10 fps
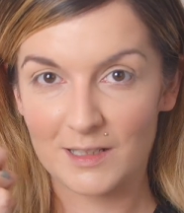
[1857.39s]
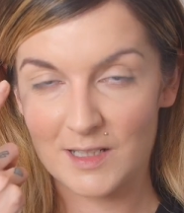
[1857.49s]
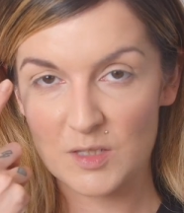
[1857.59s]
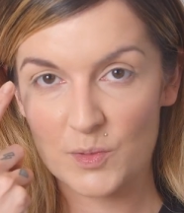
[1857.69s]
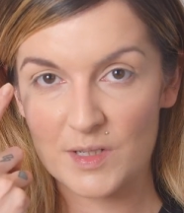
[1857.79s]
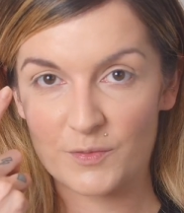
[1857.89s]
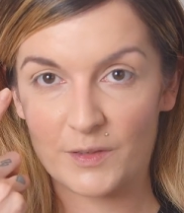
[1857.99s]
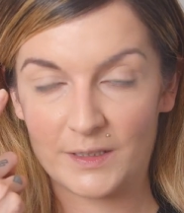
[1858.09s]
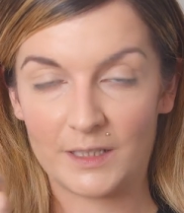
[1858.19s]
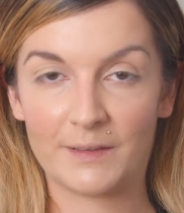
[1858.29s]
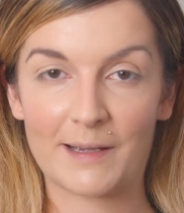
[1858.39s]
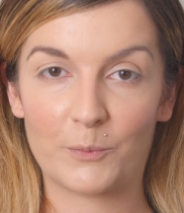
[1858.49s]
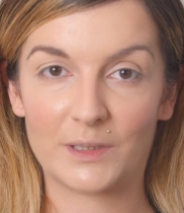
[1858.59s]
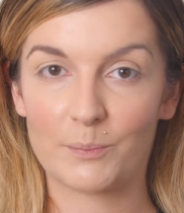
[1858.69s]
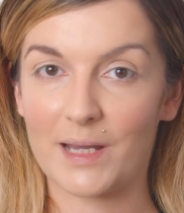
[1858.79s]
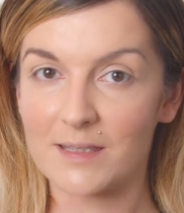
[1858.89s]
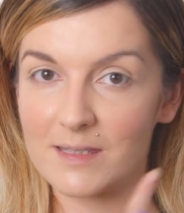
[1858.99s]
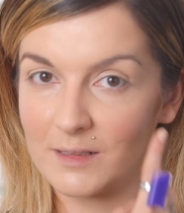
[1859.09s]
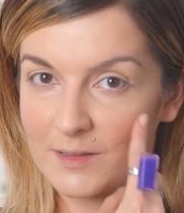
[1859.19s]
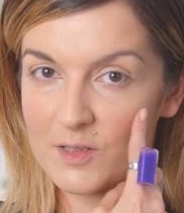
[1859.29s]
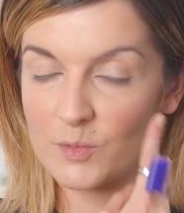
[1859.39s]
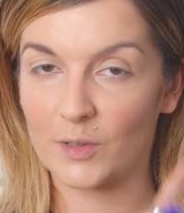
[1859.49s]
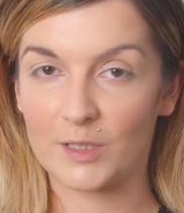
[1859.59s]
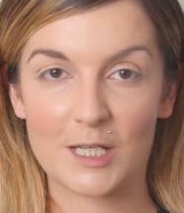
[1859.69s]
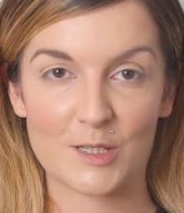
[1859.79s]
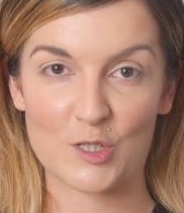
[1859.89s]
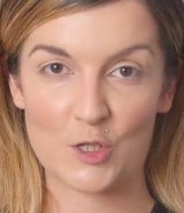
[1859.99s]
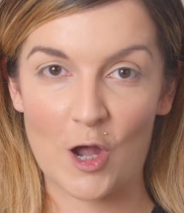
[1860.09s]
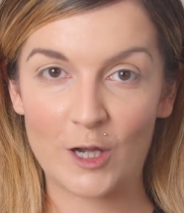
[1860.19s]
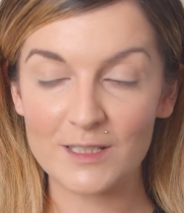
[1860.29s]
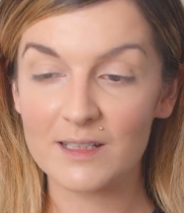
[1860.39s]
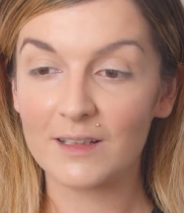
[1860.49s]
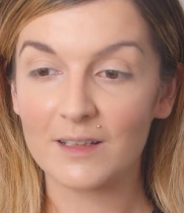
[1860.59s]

This one is filled in now with the pencil, this one is not.